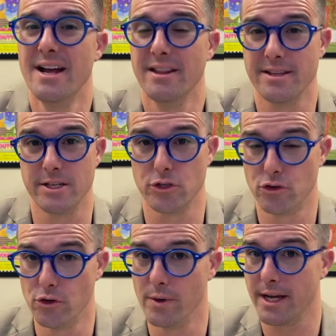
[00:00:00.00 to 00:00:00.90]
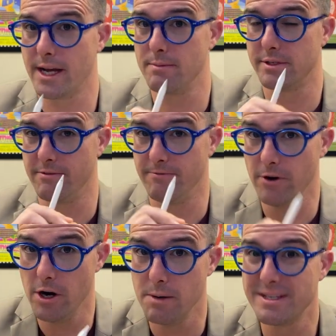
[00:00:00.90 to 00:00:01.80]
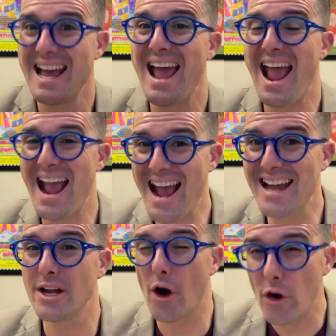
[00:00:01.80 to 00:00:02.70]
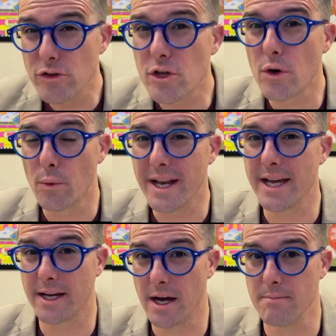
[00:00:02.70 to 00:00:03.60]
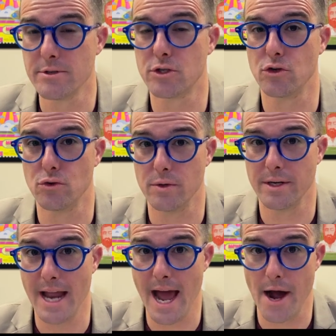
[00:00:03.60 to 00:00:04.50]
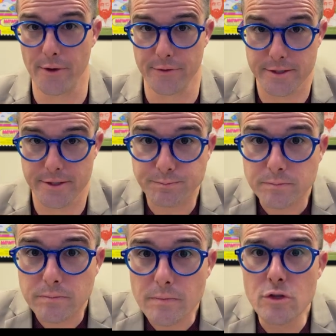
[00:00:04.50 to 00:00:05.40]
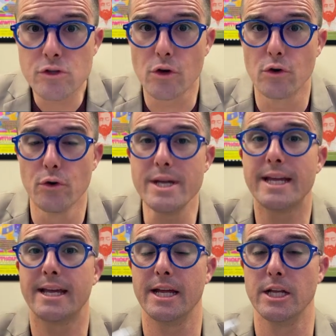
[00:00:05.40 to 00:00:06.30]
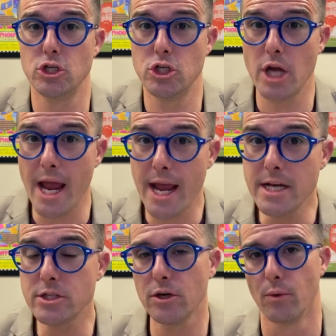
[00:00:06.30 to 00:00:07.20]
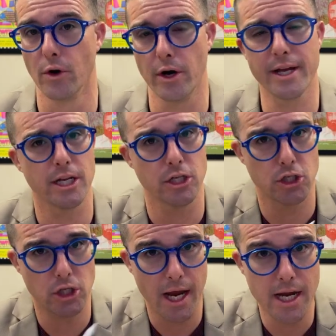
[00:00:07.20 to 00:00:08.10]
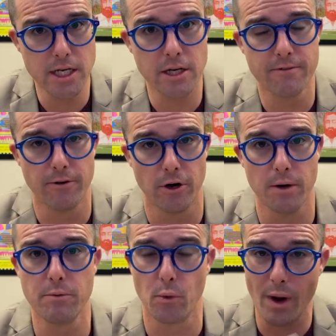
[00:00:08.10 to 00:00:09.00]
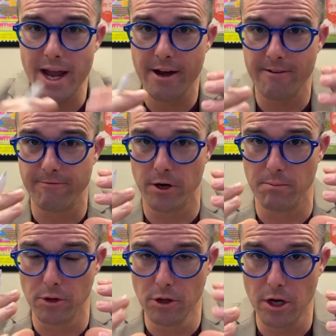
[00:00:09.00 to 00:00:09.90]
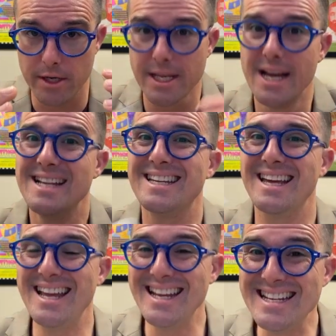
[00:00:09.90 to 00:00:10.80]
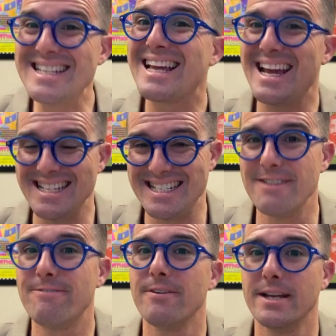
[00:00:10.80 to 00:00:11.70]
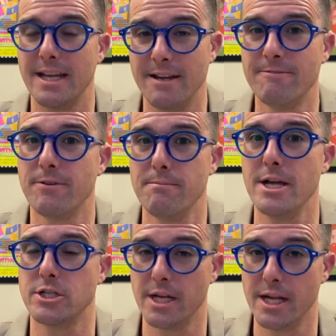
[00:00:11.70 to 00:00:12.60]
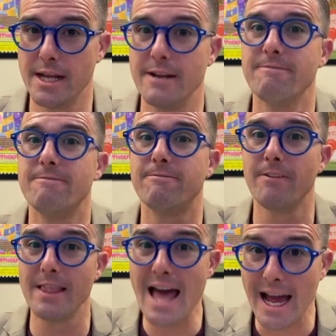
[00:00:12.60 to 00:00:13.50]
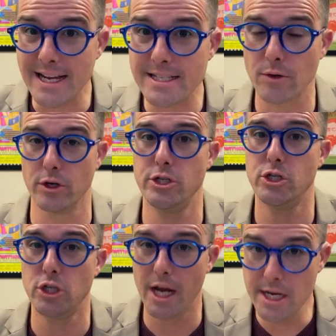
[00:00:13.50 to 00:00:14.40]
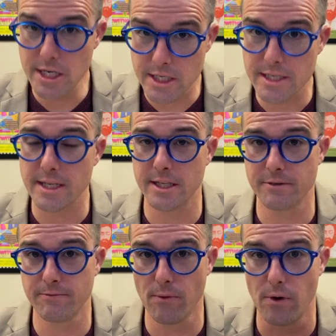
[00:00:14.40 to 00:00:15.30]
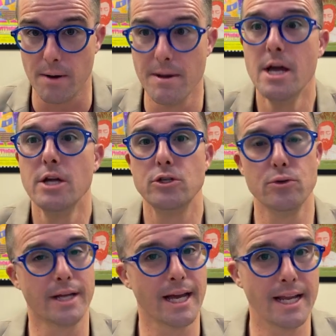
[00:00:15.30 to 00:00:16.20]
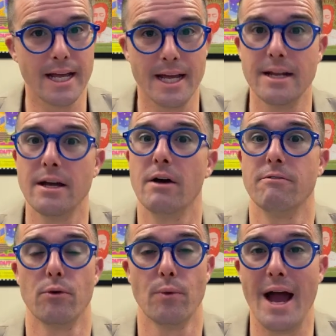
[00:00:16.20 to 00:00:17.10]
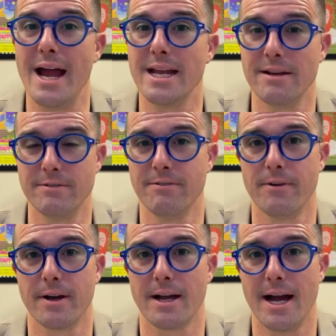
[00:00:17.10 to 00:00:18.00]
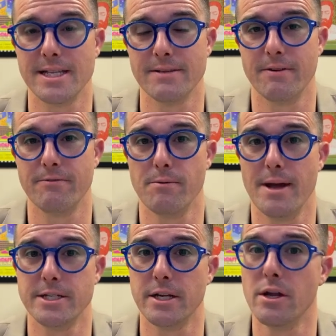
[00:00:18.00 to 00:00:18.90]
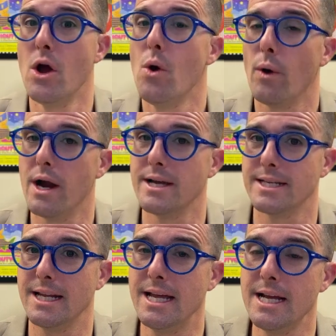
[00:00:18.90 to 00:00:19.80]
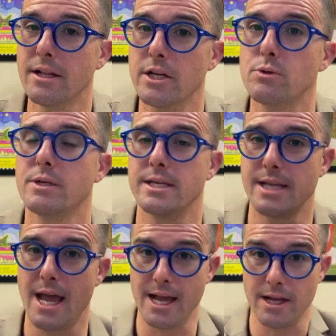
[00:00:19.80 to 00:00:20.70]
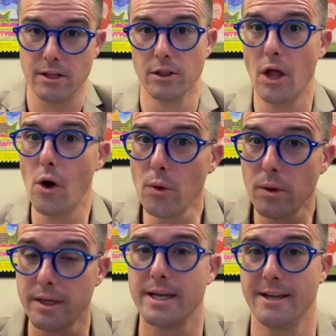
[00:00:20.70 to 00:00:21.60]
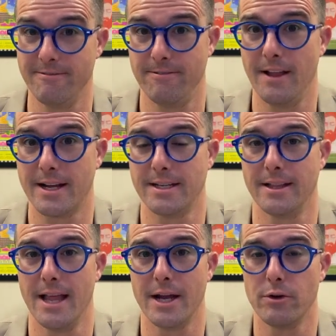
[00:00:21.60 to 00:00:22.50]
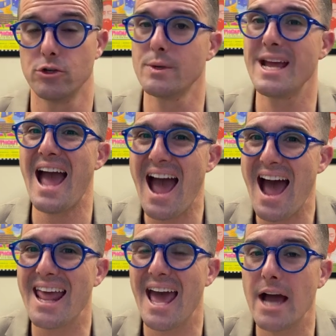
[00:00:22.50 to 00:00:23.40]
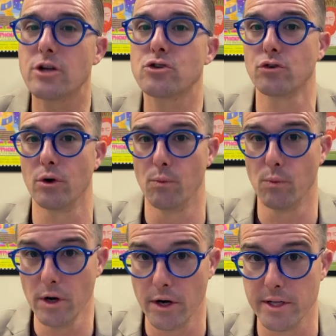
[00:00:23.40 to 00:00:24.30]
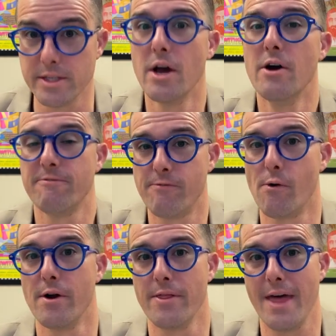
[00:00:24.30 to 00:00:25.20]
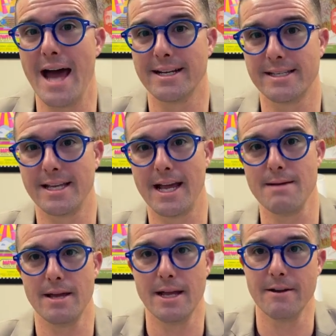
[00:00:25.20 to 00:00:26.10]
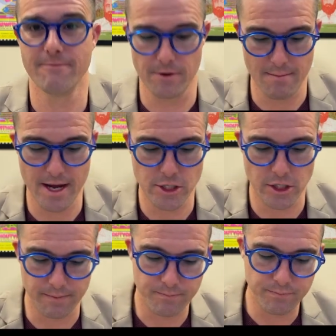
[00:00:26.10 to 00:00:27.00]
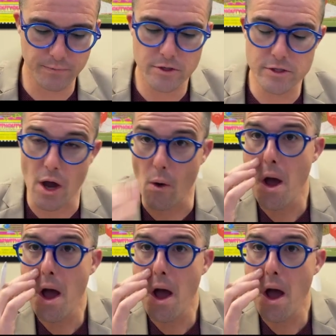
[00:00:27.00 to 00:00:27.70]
This is true when it comes to verbs and also when it comes to nouns. So Greek can change the word, it can change a verb, the way a verb looks to indicate different information. It inflects or changes its form to get in a variety of different kinds of information. Whereas in English, which is a lowly inflected language, we add extra words for that same information. So,